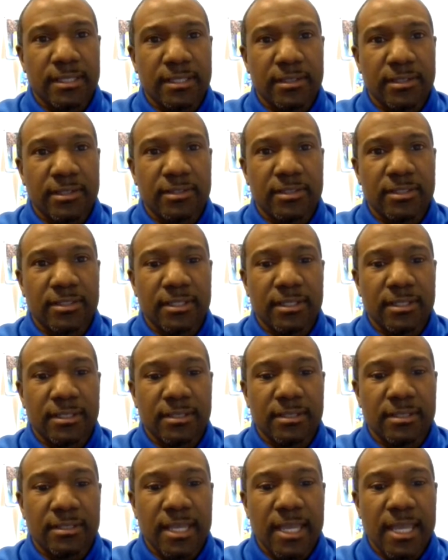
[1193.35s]
in their
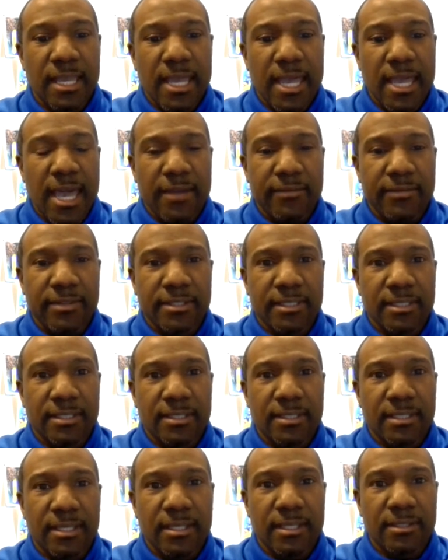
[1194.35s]
sons having
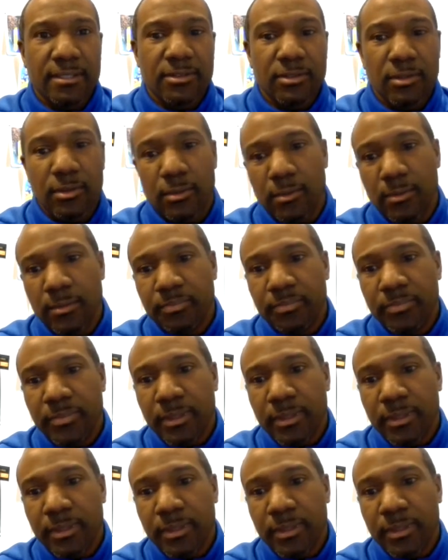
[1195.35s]
success. So